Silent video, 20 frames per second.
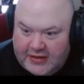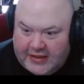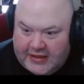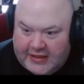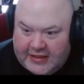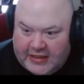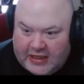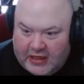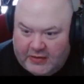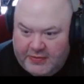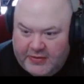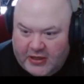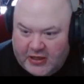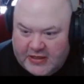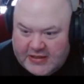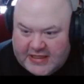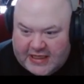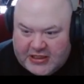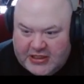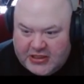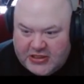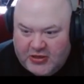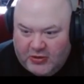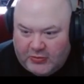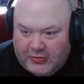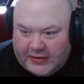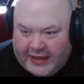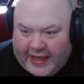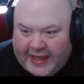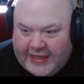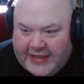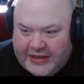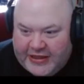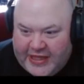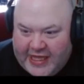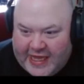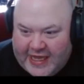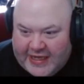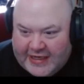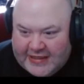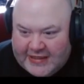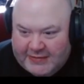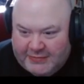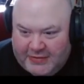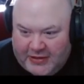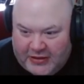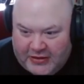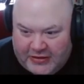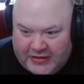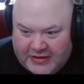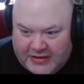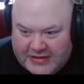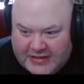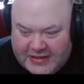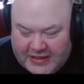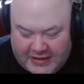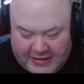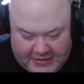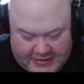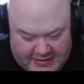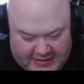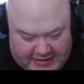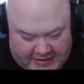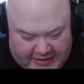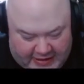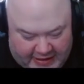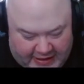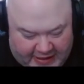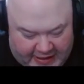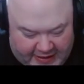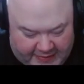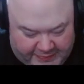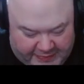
And I'll be honest, I just don't like that, to be honest. Uh,